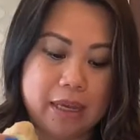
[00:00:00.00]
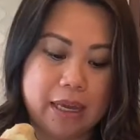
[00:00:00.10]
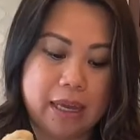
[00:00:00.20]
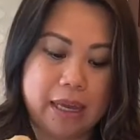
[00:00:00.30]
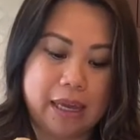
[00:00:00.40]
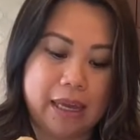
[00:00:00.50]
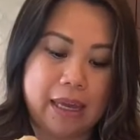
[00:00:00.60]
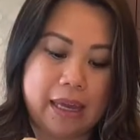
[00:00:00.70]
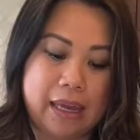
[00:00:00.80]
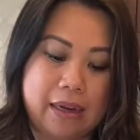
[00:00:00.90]

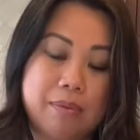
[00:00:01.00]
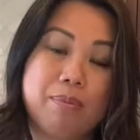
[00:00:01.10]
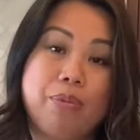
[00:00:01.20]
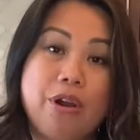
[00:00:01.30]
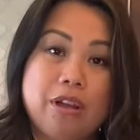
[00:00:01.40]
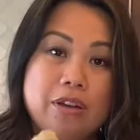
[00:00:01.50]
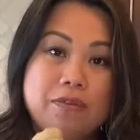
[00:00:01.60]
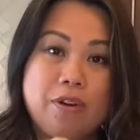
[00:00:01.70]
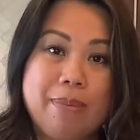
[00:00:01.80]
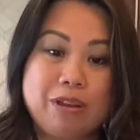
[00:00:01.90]
and boil it
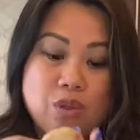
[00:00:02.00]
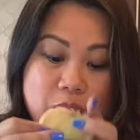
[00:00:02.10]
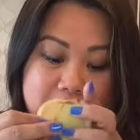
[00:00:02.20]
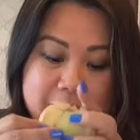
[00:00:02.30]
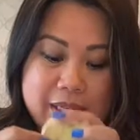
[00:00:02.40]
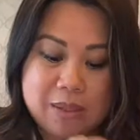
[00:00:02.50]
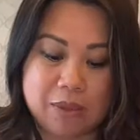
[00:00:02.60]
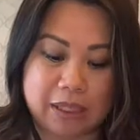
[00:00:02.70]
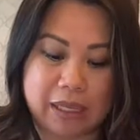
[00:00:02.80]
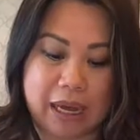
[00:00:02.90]
for about 20 minutes with
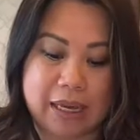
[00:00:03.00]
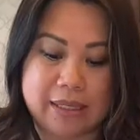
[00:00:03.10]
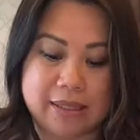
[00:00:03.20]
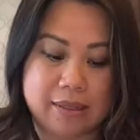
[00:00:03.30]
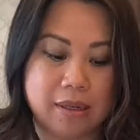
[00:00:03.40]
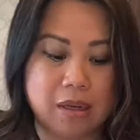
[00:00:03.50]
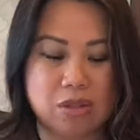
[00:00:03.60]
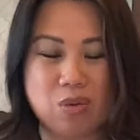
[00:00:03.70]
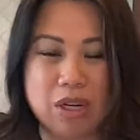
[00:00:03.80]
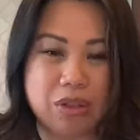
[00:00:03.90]
the thighs,
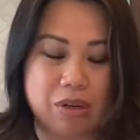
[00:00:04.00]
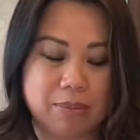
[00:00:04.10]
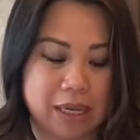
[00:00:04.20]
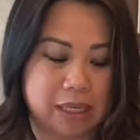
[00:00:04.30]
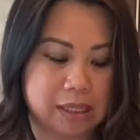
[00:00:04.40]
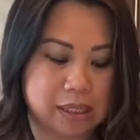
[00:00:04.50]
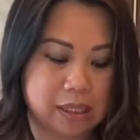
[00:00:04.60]
20-30 minutes.